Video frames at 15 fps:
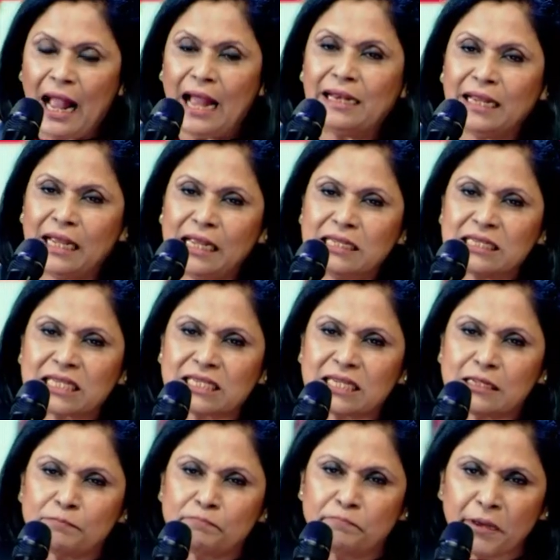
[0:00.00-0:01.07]
and
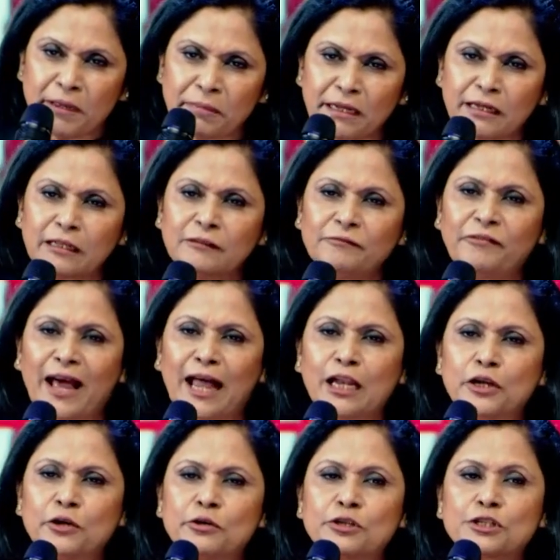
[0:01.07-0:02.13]
instill biblical
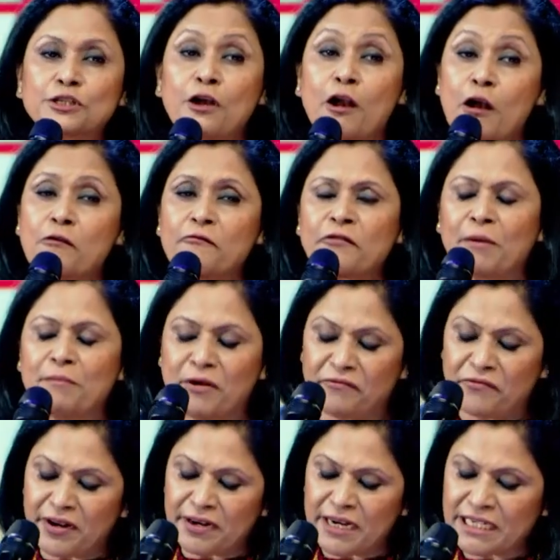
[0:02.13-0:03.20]
values from a
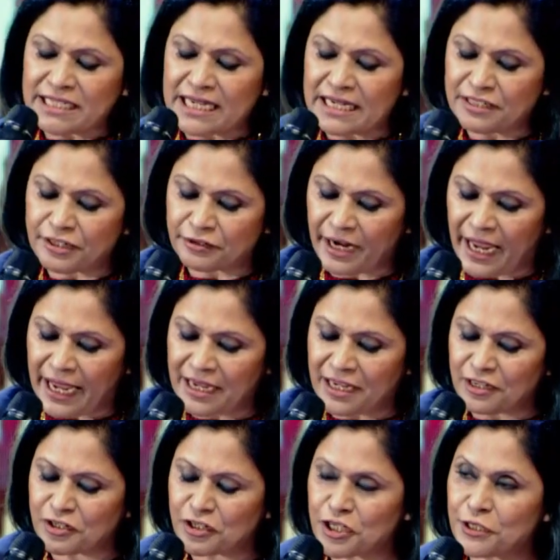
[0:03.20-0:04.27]
very tender
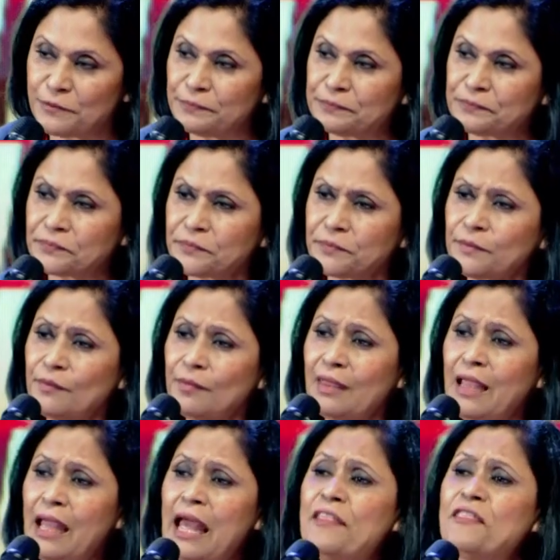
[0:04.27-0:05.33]
age.
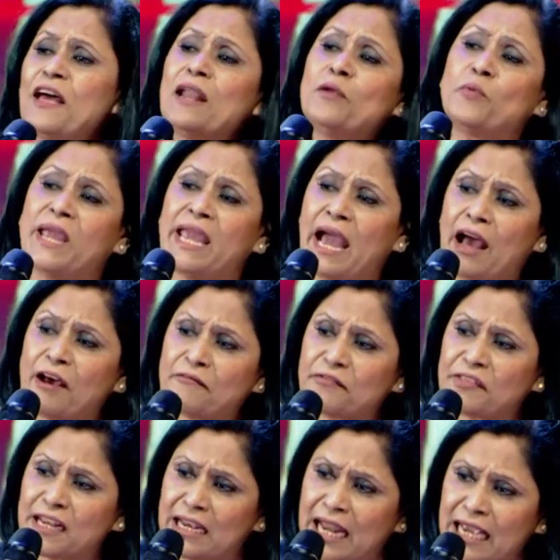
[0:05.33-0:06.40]
And then we have
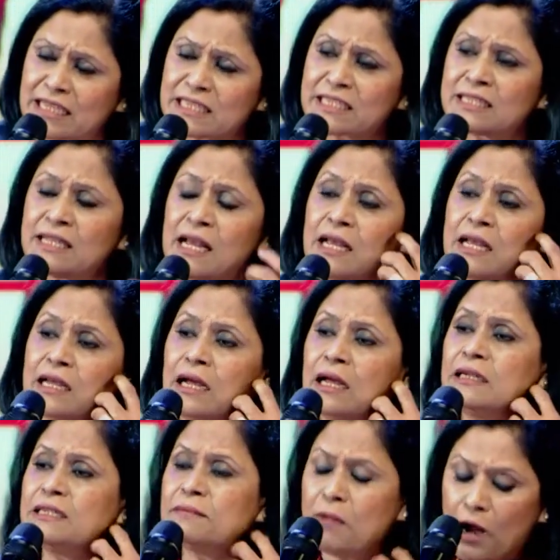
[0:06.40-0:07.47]
the next
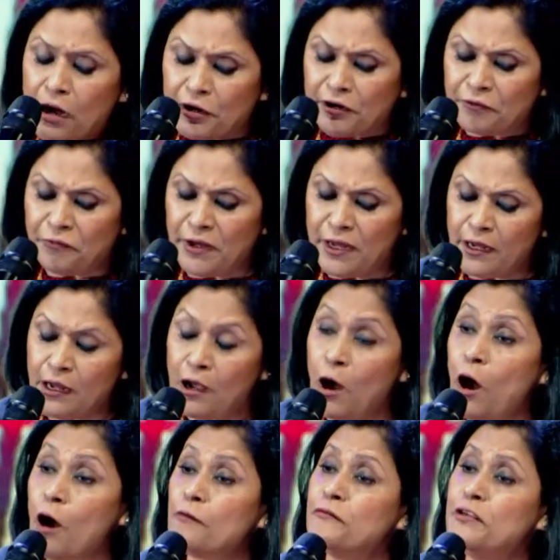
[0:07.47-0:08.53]
demography of